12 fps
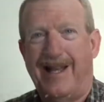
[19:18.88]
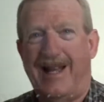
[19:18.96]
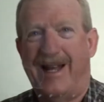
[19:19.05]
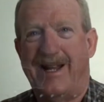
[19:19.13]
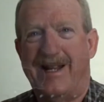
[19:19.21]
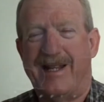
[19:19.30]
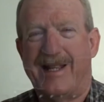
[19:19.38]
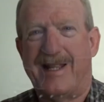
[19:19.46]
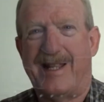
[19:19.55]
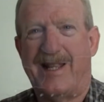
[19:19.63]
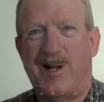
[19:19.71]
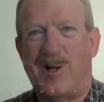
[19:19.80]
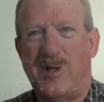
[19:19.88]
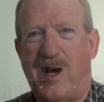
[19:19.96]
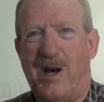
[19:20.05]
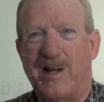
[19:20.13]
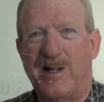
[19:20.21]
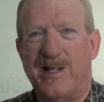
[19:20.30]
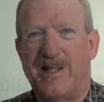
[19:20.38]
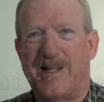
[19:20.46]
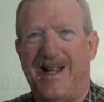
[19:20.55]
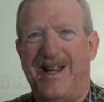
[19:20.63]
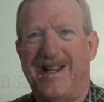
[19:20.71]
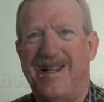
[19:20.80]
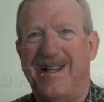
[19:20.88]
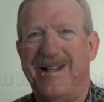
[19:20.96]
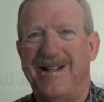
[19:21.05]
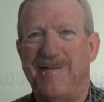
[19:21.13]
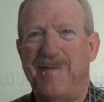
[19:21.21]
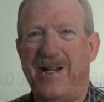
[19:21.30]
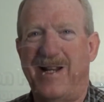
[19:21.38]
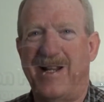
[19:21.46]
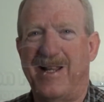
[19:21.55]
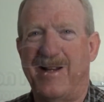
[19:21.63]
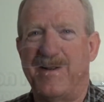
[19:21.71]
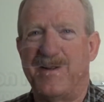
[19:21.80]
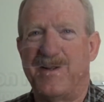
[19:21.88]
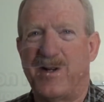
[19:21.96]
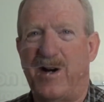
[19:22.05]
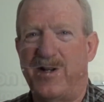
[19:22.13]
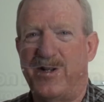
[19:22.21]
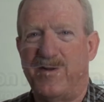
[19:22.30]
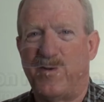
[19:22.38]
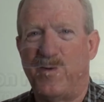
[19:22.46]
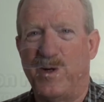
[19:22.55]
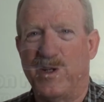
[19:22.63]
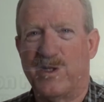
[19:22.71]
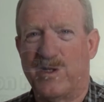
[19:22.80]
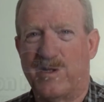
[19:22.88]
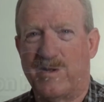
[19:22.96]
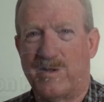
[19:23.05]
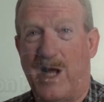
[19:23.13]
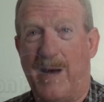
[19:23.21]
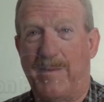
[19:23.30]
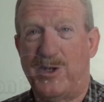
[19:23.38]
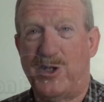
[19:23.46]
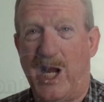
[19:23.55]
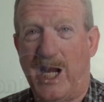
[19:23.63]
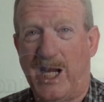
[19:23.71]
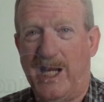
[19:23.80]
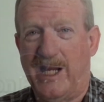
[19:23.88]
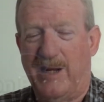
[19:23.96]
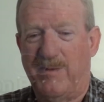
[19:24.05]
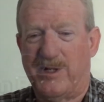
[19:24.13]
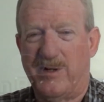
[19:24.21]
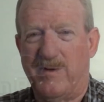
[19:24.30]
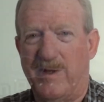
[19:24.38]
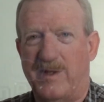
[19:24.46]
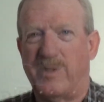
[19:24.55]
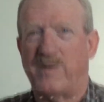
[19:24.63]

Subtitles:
And the little dog just immediately stopped shaking. He was doing this